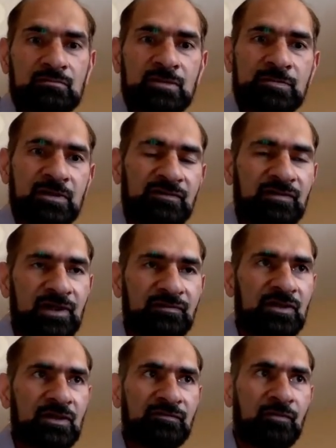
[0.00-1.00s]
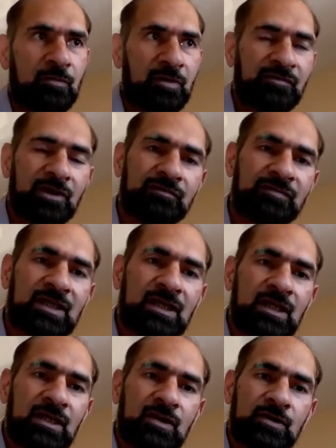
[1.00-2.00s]
Must be a 5. 104.5.
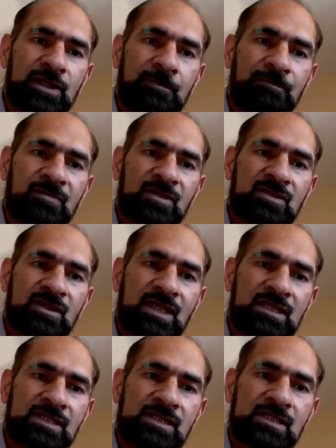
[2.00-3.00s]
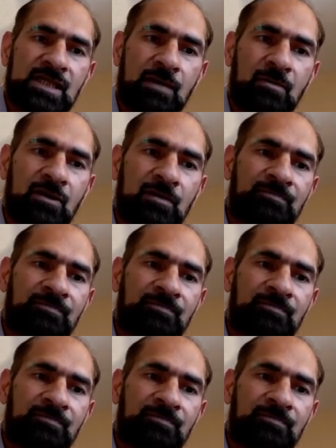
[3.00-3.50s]
Okay, so that's mR.